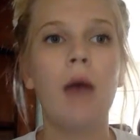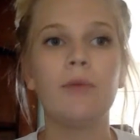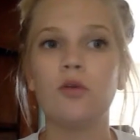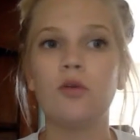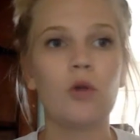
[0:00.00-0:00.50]

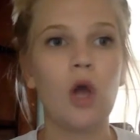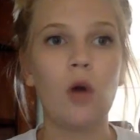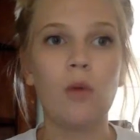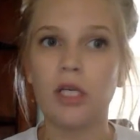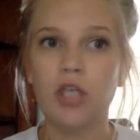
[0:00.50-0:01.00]
You don't know
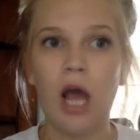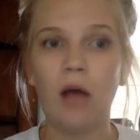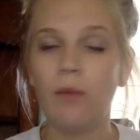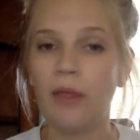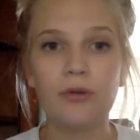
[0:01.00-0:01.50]
what a
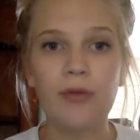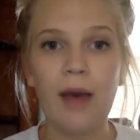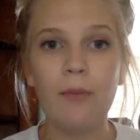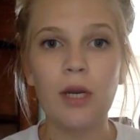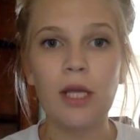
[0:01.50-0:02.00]
child went through
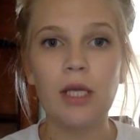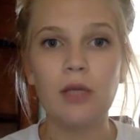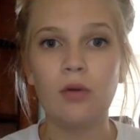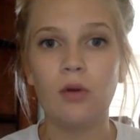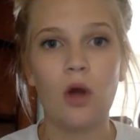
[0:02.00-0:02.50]
that morning. You
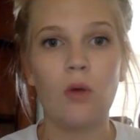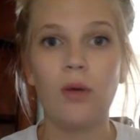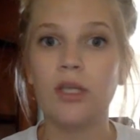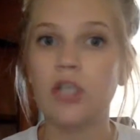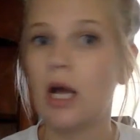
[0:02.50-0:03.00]
don't know what
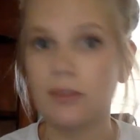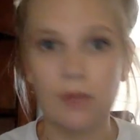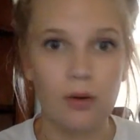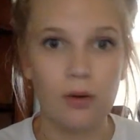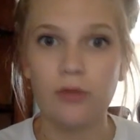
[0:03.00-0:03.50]
a child's been
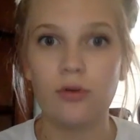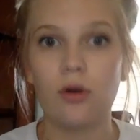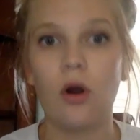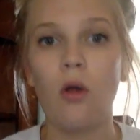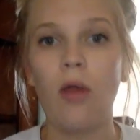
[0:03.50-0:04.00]
going through their
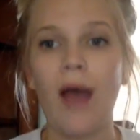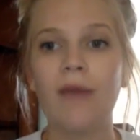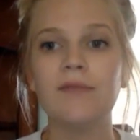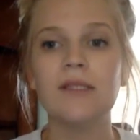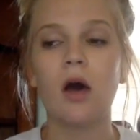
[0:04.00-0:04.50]
whole
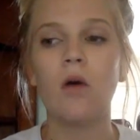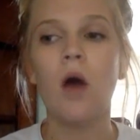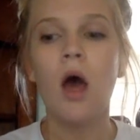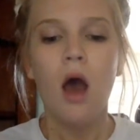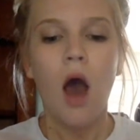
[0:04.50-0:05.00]
lives. So
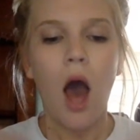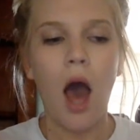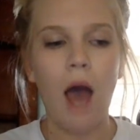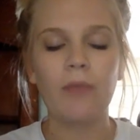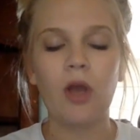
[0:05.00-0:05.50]

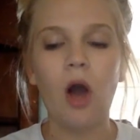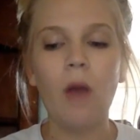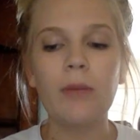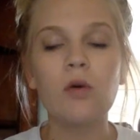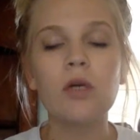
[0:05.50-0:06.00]
the
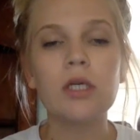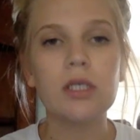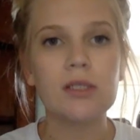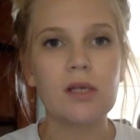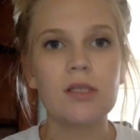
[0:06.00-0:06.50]
calming corner
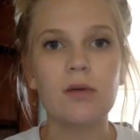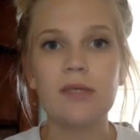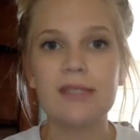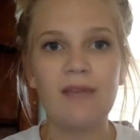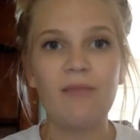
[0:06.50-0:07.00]
is also a
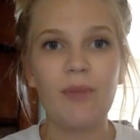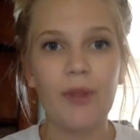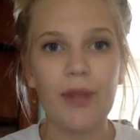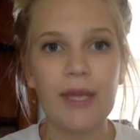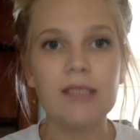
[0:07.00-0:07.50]
safe
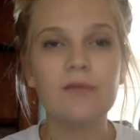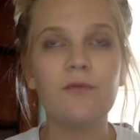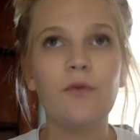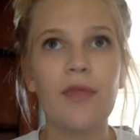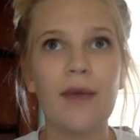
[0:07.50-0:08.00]
place
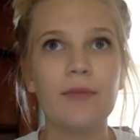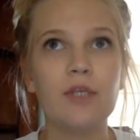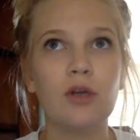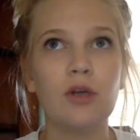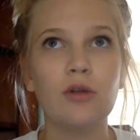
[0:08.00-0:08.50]
for them
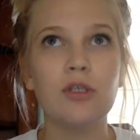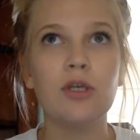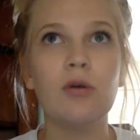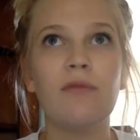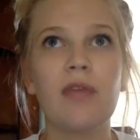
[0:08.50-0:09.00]
to go to
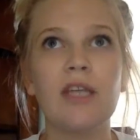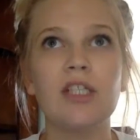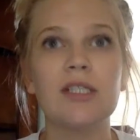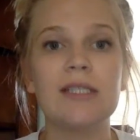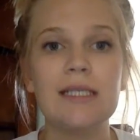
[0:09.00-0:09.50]
if they
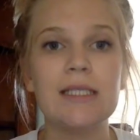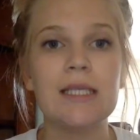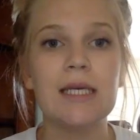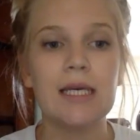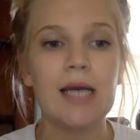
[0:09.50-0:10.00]
just need
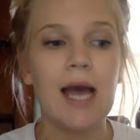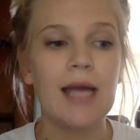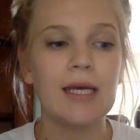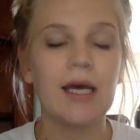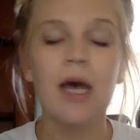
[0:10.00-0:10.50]
to
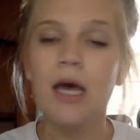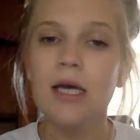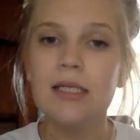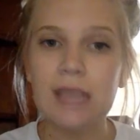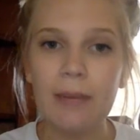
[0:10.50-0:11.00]
kind of
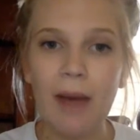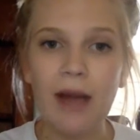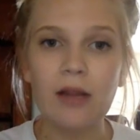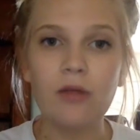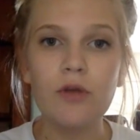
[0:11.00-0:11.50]
step out
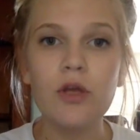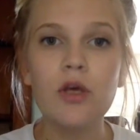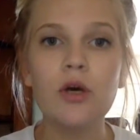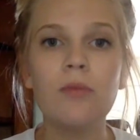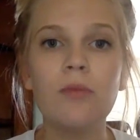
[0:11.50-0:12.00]
of the
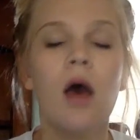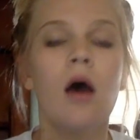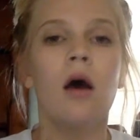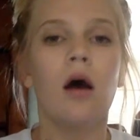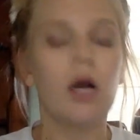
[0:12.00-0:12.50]
room
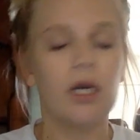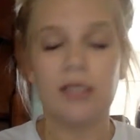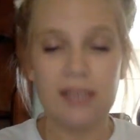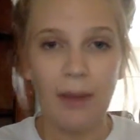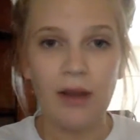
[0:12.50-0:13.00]
or
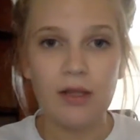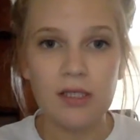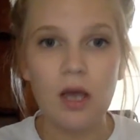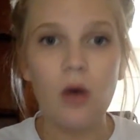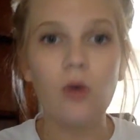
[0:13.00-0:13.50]
step out of the
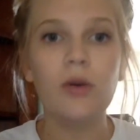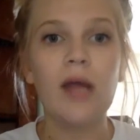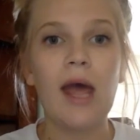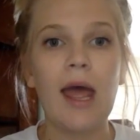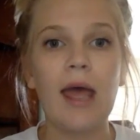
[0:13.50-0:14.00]
zone
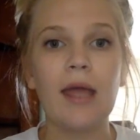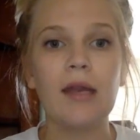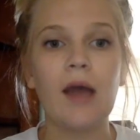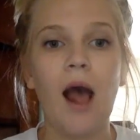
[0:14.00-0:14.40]
and